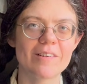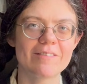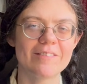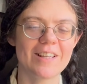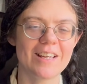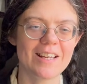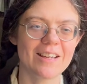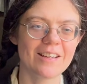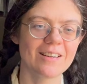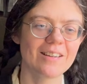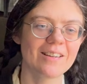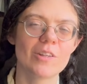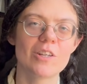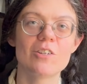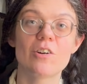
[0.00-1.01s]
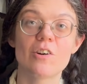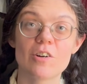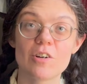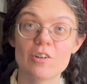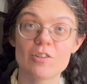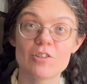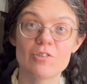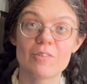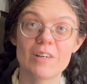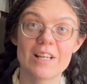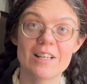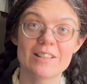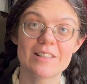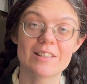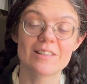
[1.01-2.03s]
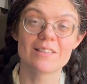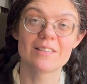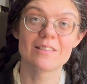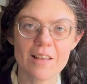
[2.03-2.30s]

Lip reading: of like the darker choice.